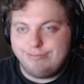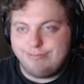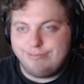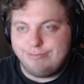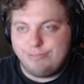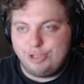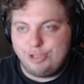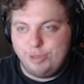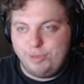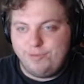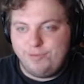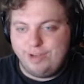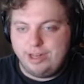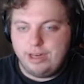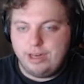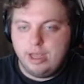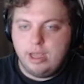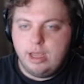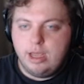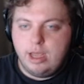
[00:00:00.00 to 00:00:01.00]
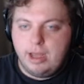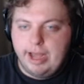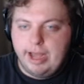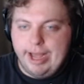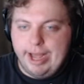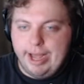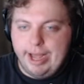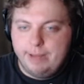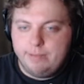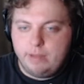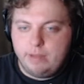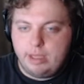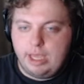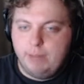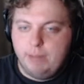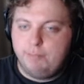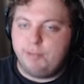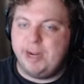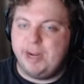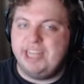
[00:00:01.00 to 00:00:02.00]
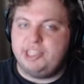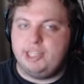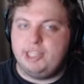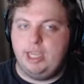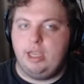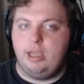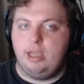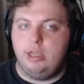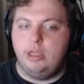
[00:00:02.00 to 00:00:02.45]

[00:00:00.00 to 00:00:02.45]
Should be fun. Embracing.